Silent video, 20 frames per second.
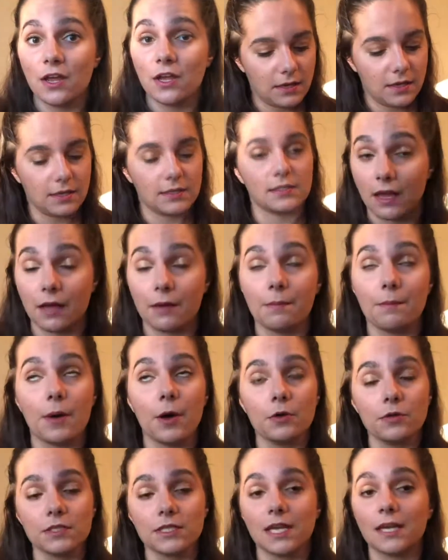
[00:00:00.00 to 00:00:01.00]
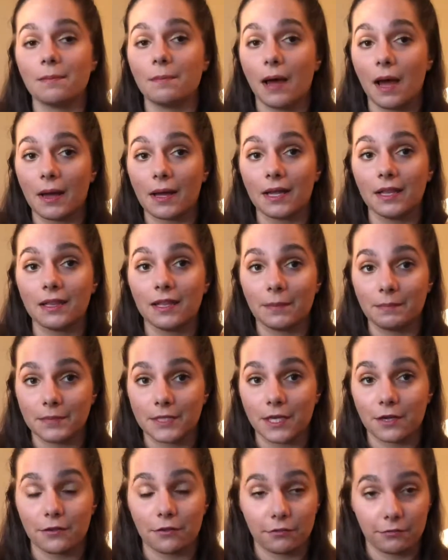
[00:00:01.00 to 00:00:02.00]
It's a
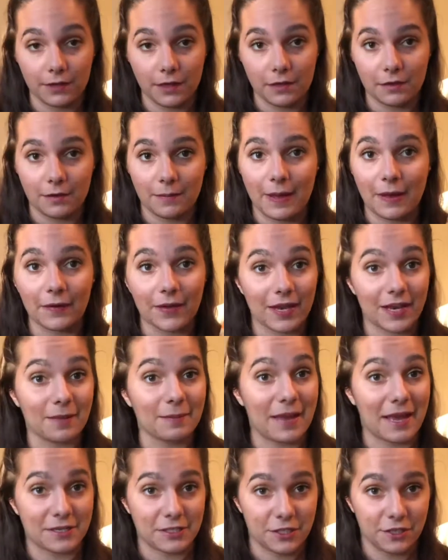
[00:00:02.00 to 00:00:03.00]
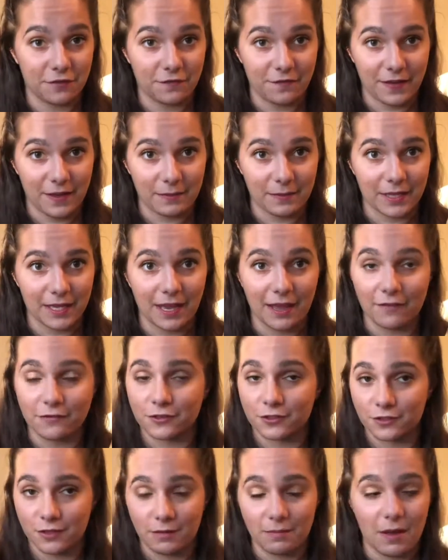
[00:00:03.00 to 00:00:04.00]
post-apocalyptic thriller about getting back to your family
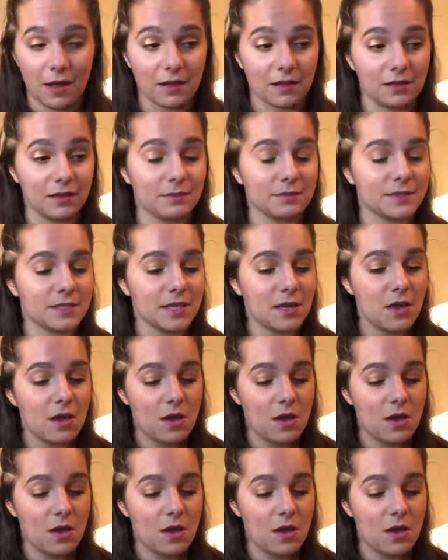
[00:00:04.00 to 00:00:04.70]
after the apocalypse,